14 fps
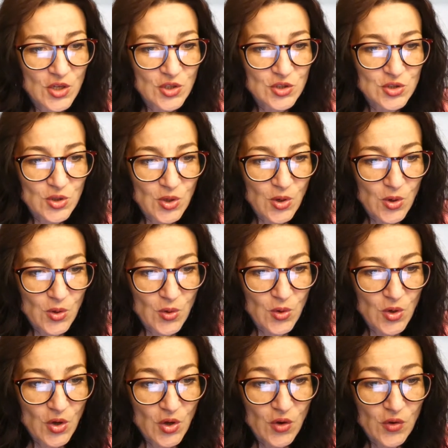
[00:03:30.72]
So
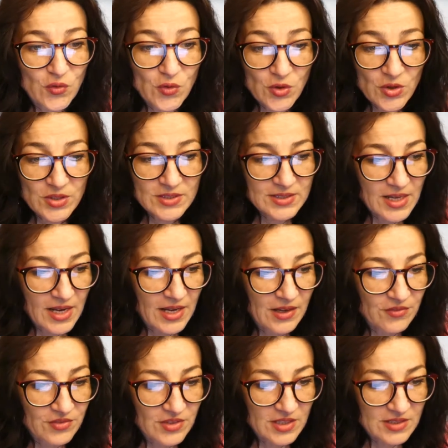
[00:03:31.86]
for the sake
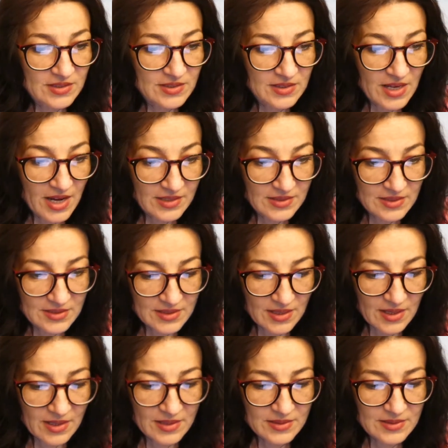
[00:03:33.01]
of this
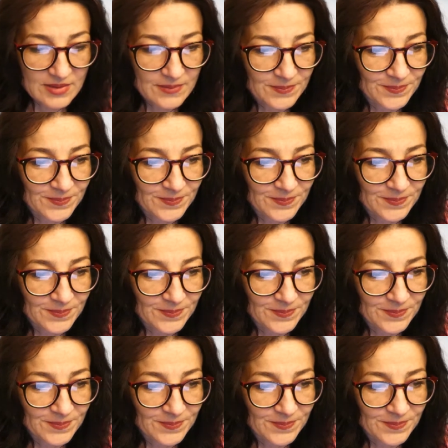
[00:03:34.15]
exercise,